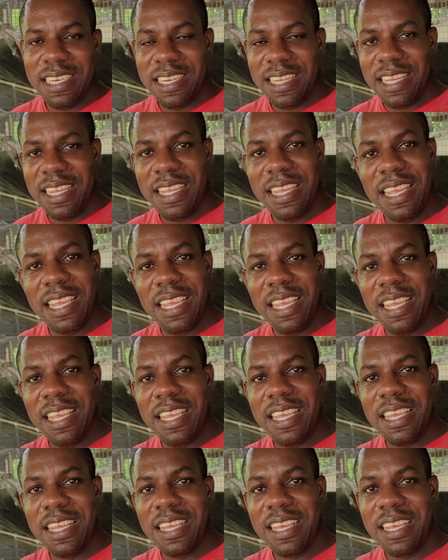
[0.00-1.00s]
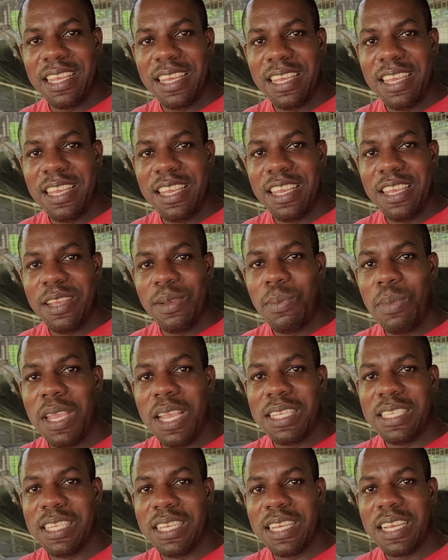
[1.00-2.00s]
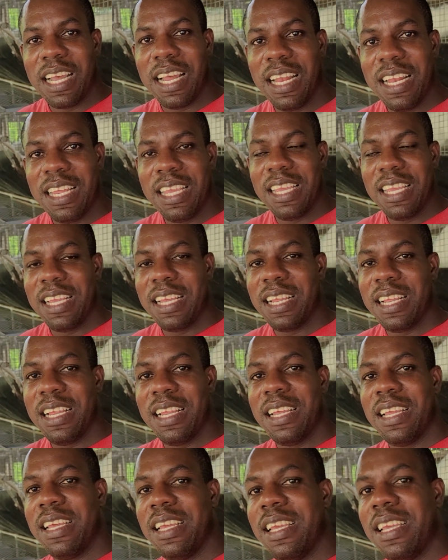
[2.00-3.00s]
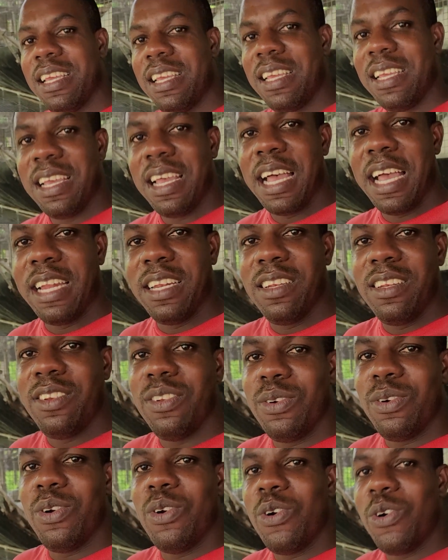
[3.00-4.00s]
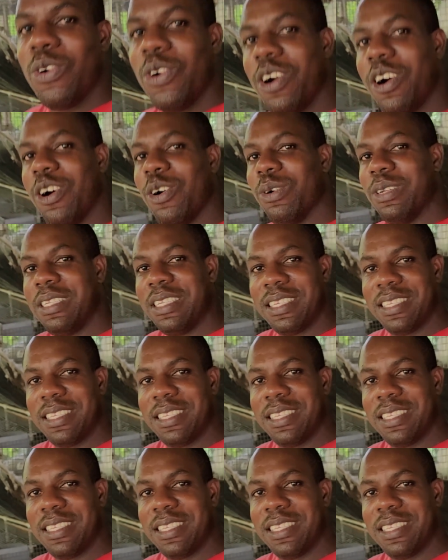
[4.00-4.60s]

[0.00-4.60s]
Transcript: he basically had to go out.